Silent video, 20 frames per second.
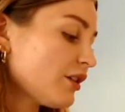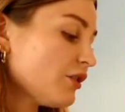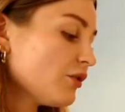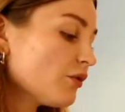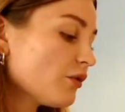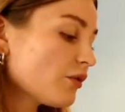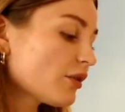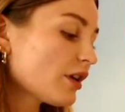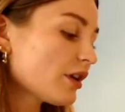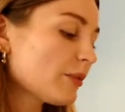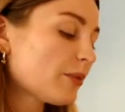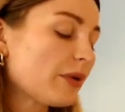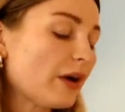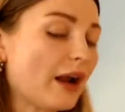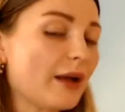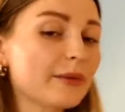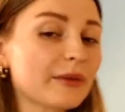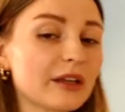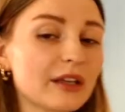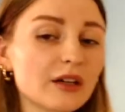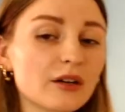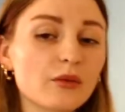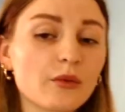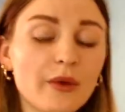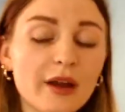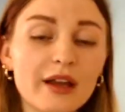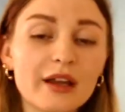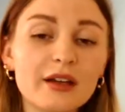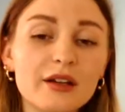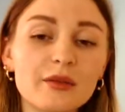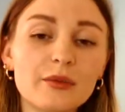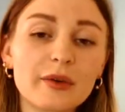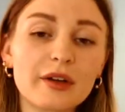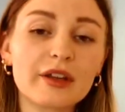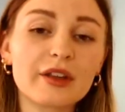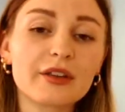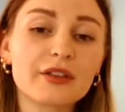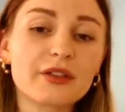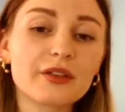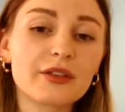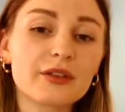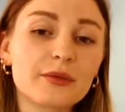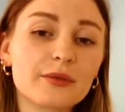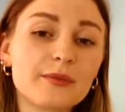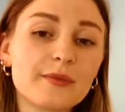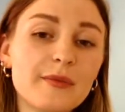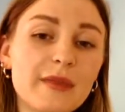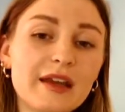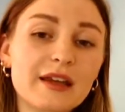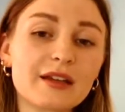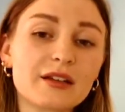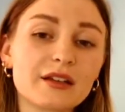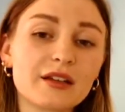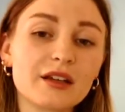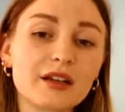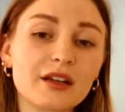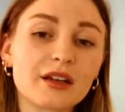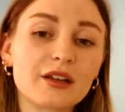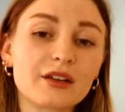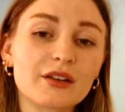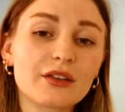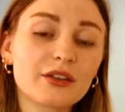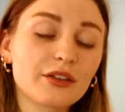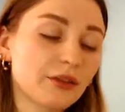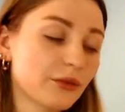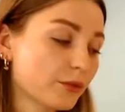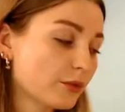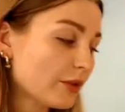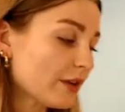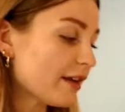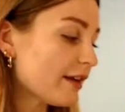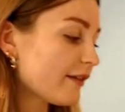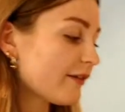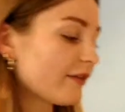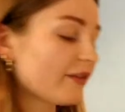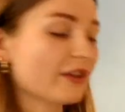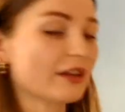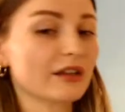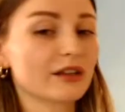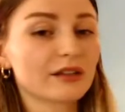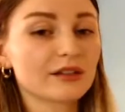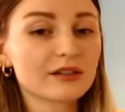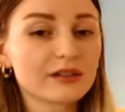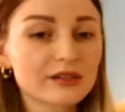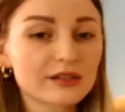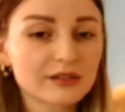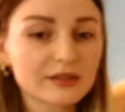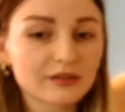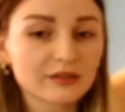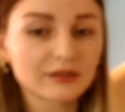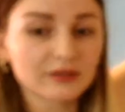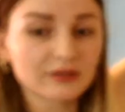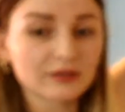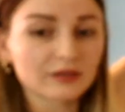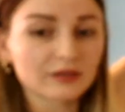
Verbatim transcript: you could probably get away with making three of these